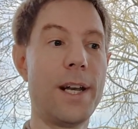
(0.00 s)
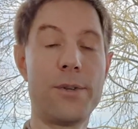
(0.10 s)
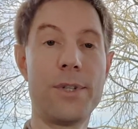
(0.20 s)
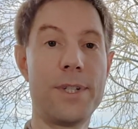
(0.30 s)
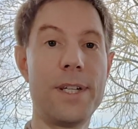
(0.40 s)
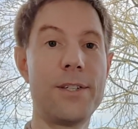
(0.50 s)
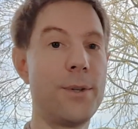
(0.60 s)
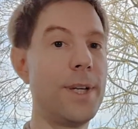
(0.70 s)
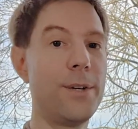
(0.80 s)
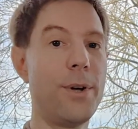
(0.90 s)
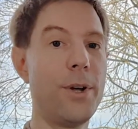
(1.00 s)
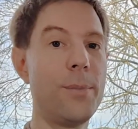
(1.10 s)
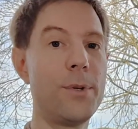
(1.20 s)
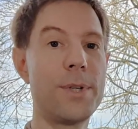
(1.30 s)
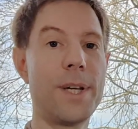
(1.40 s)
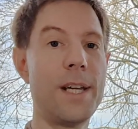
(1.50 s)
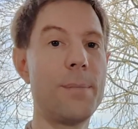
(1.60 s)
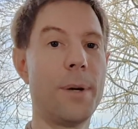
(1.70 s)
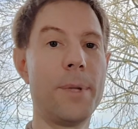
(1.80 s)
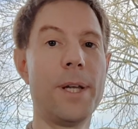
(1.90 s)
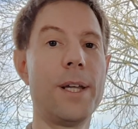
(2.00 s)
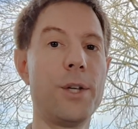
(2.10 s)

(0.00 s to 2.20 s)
electricity to heat your home using a heat pump,